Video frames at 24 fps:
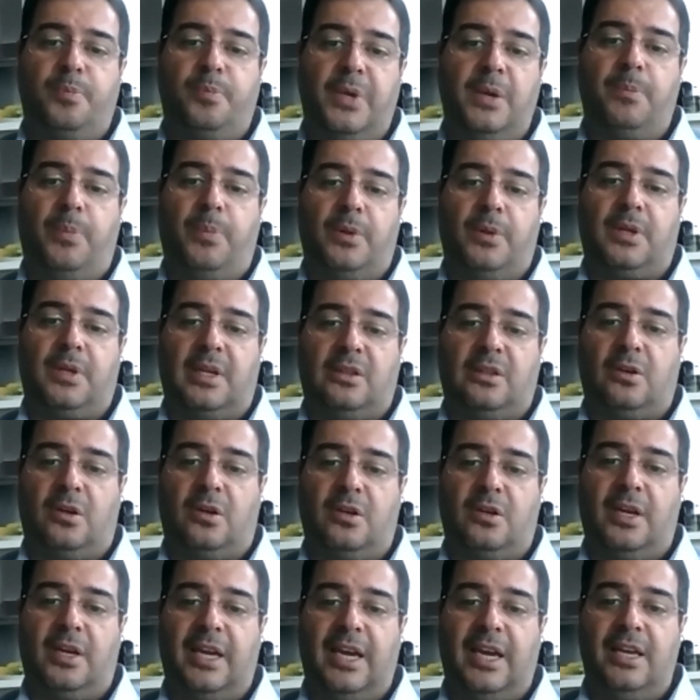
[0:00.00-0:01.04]
people that are
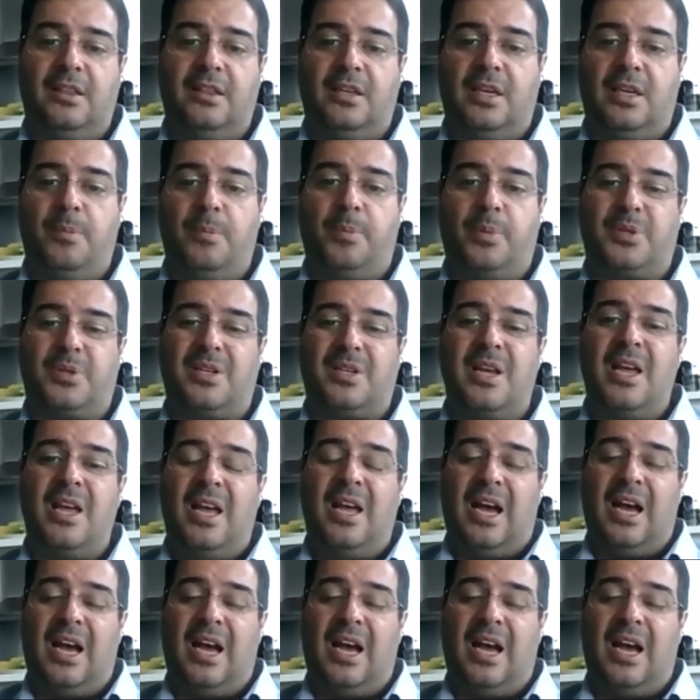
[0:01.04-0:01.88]
the gatekeepers